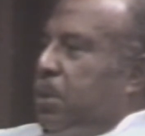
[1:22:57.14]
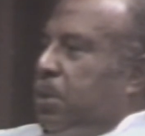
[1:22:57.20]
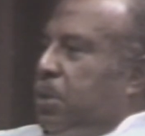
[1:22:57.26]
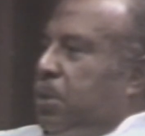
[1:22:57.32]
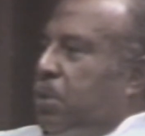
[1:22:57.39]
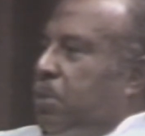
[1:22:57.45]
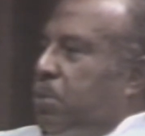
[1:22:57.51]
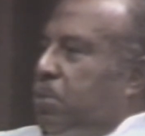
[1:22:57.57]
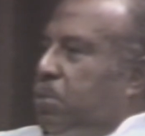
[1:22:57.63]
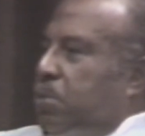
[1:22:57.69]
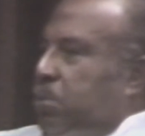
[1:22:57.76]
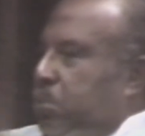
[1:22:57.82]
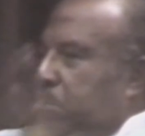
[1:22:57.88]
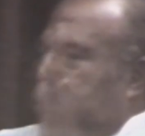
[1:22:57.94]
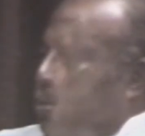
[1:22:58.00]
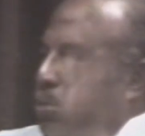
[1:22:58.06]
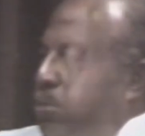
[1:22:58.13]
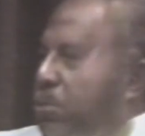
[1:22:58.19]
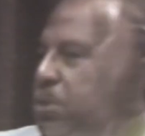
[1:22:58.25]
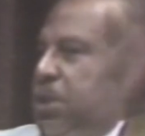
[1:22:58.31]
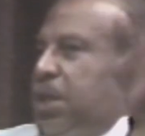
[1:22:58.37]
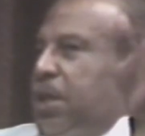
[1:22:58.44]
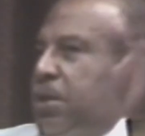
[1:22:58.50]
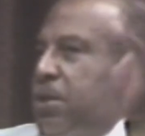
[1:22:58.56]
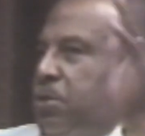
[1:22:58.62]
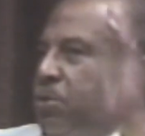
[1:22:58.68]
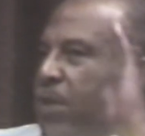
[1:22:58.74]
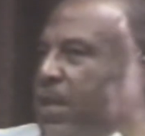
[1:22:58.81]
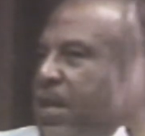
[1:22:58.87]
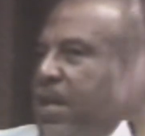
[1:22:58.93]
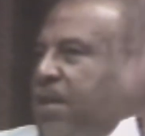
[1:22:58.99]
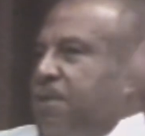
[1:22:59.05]
So she had to
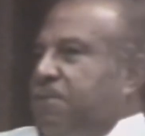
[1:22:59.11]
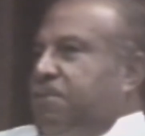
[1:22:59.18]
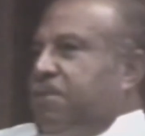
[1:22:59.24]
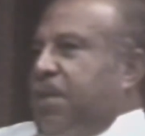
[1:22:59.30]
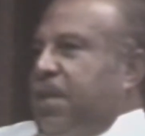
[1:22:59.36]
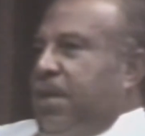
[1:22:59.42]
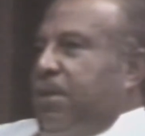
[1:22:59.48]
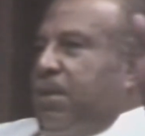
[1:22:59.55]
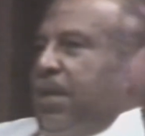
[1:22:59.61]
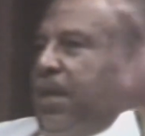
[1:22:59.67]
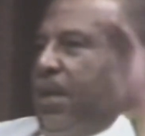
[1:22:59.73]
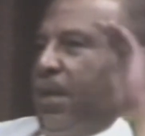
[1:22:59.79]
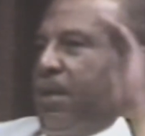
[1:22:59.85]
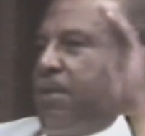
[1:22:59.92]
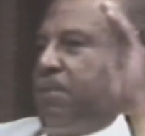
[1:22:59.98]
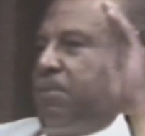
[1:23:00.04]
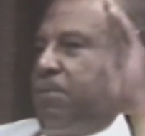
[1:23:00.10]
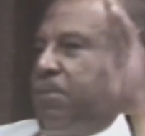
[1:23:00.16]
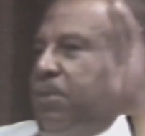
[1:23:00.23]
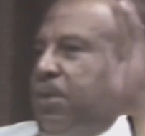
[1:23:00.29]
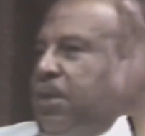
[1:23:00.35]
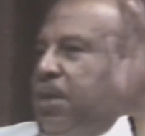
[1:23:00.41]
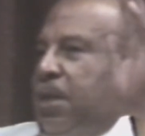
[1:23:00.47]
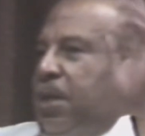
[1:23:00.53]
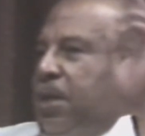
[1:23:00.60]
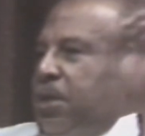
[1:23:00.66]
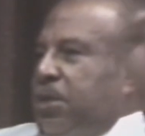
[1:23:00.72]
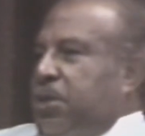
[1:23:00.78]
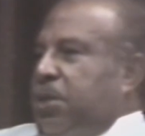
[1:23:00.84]
drive down there. In the